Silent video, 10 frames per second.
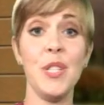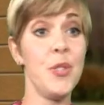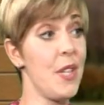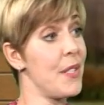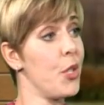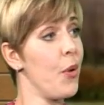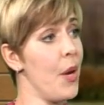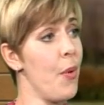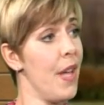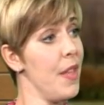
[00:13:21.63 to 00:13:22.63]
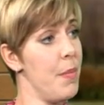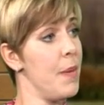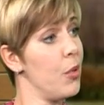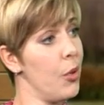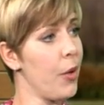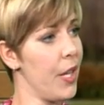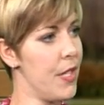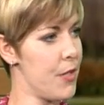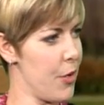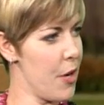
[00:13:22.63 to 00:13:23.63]
So that's a great way that people who are
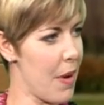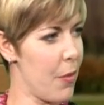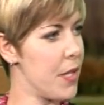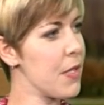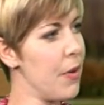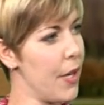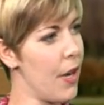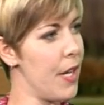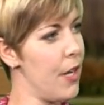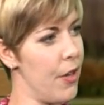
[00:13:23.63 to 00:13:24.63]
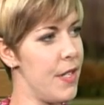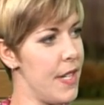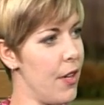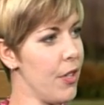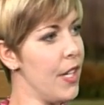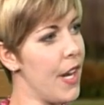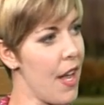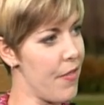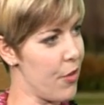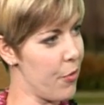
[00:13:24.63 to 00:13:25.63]
concerned about what's going on here in town can
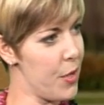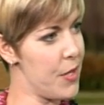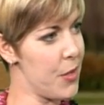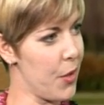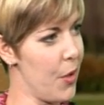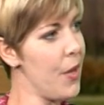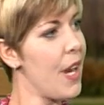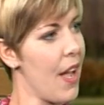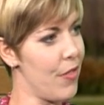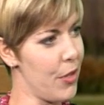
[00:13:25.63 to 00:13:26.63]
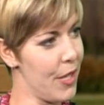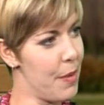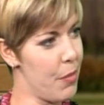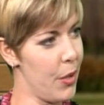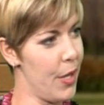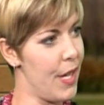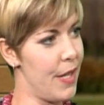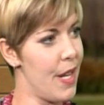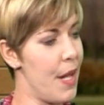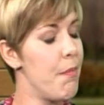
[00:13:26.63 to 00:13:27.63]
have their voices heard and have a little input
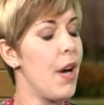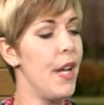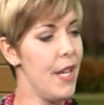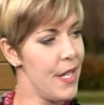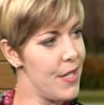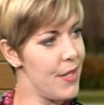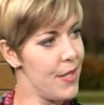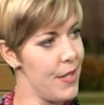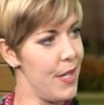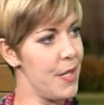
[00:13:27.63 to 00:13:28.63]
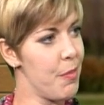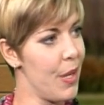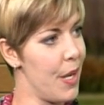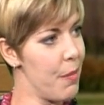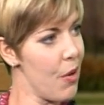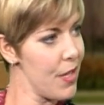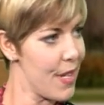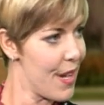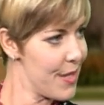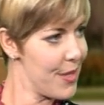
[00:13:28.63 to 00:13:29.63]
and buy-in into the city's planning process.